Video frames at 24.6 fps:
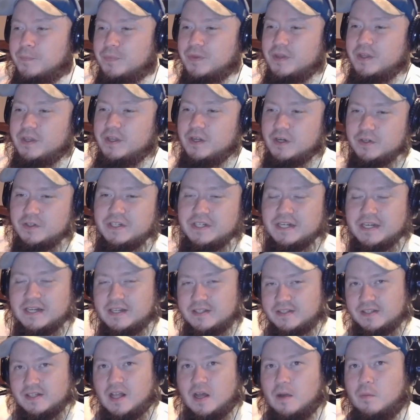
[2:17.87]
you know, she does
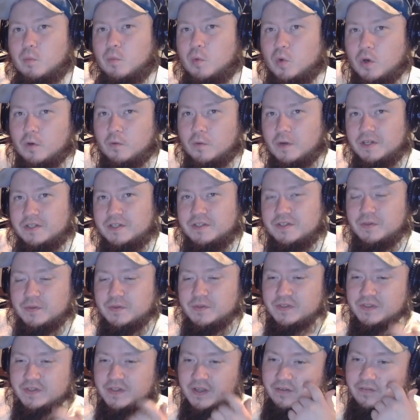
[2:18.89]
a lot more original
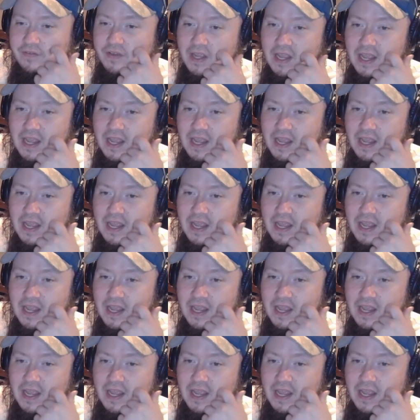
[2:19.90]
stuff.